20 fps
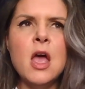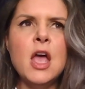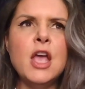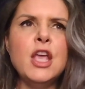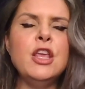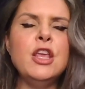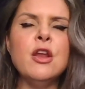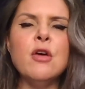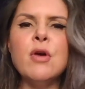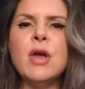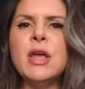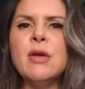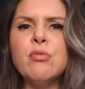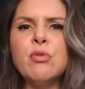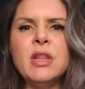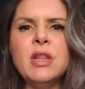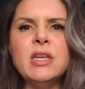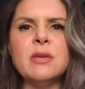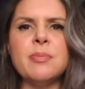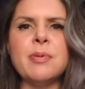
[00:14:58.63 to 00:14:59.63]
It
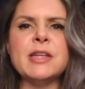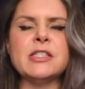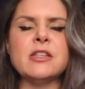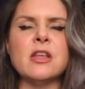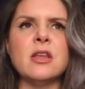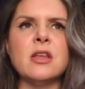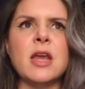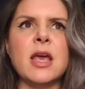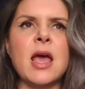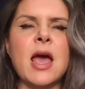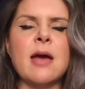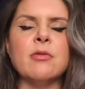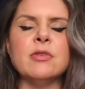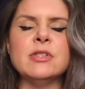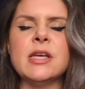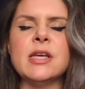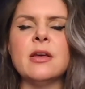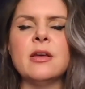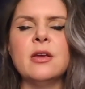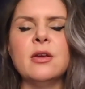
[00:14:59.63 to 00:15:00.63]
really depends on the day. I will
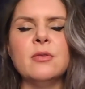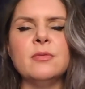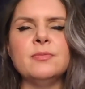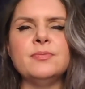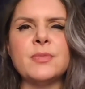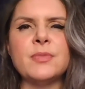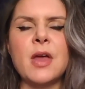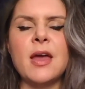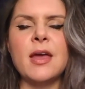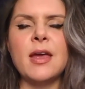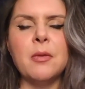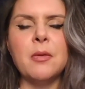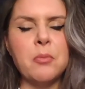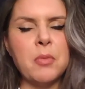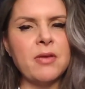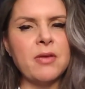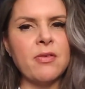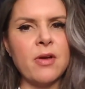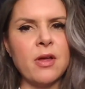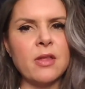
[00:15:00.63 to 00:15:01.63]
tell you, I am
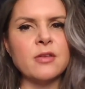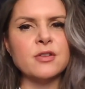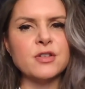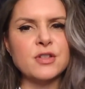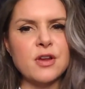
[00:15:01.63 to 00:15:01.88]
my father's